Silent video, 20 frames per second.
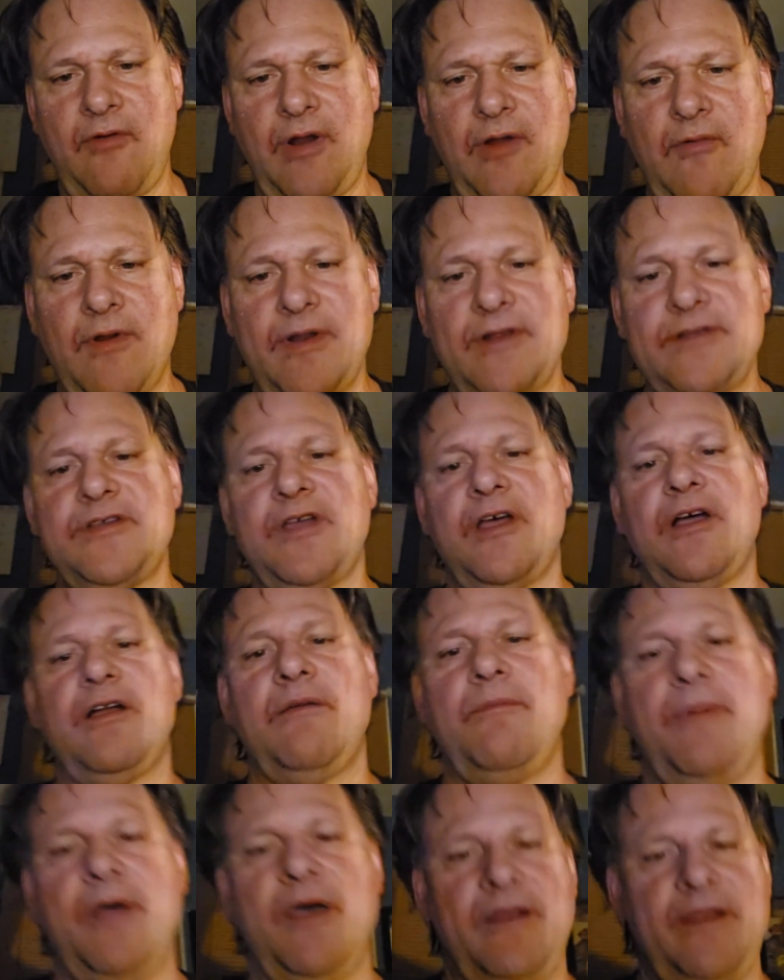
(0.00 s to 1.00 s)
What I want to
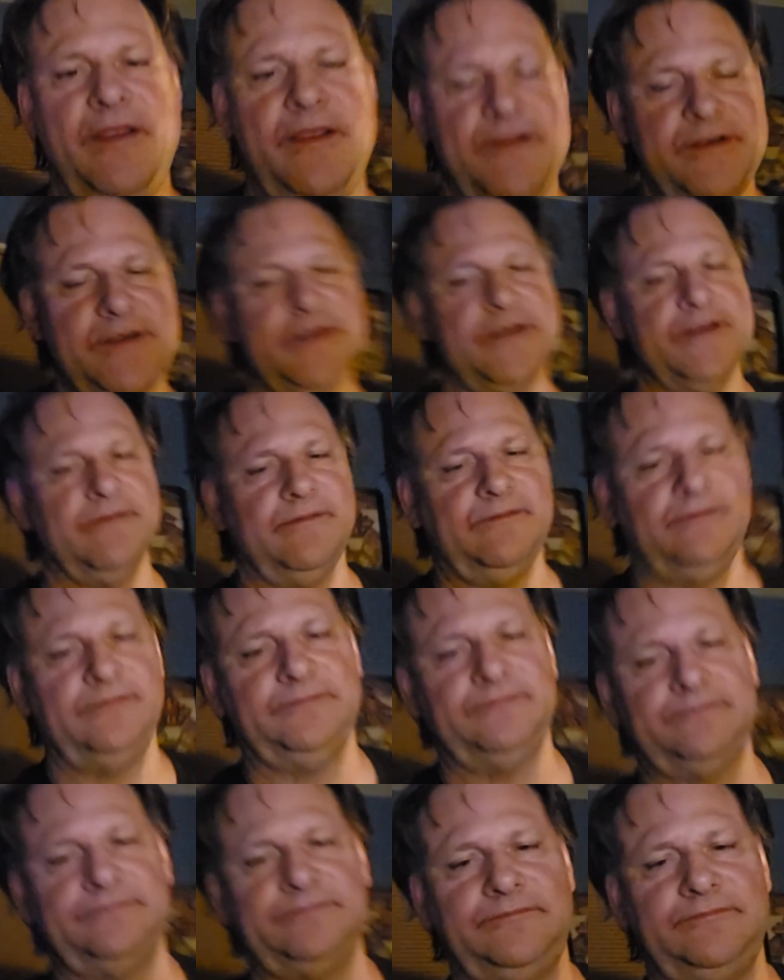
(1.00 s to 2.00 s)
talk about is
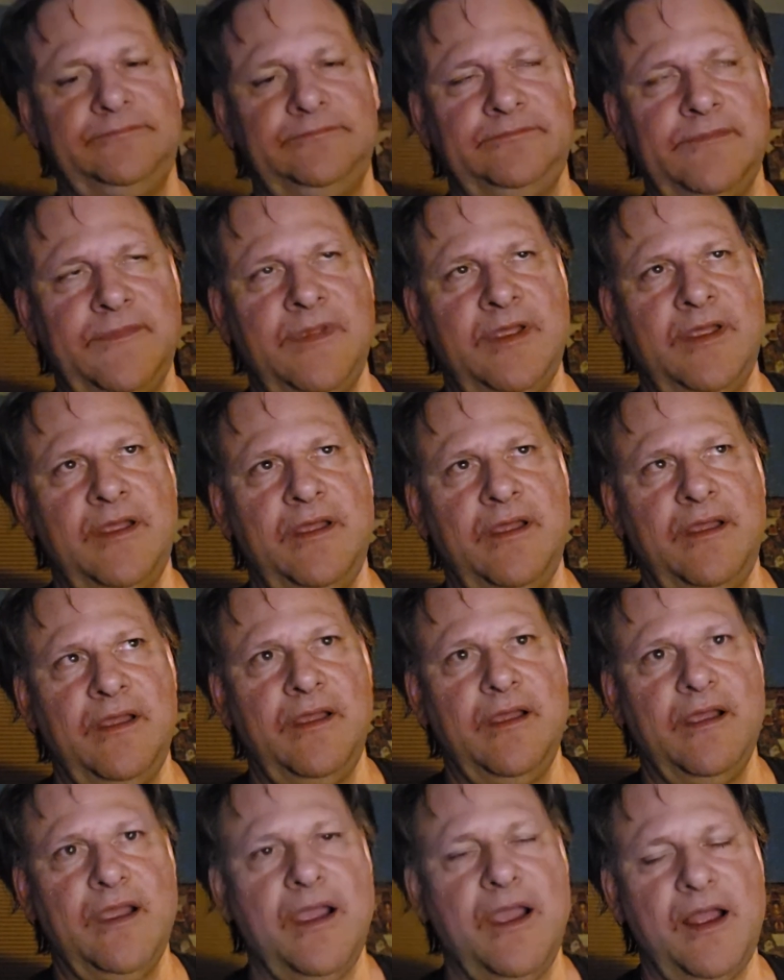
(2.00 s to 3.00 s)

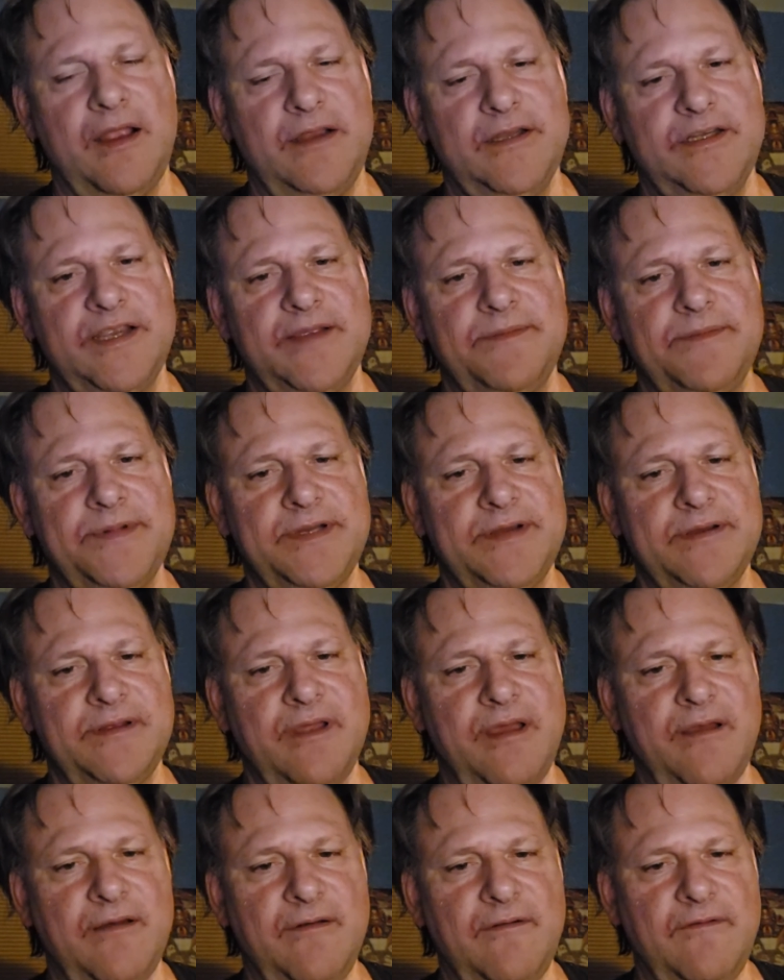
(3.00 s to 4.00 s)
concepts
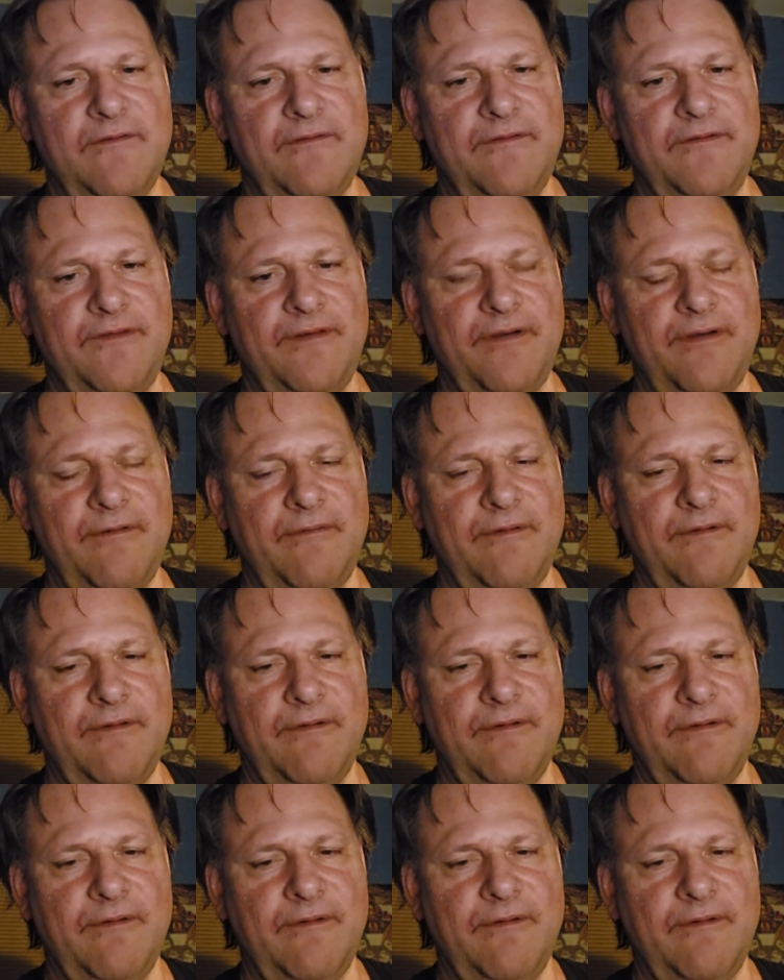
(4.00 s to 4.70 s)
of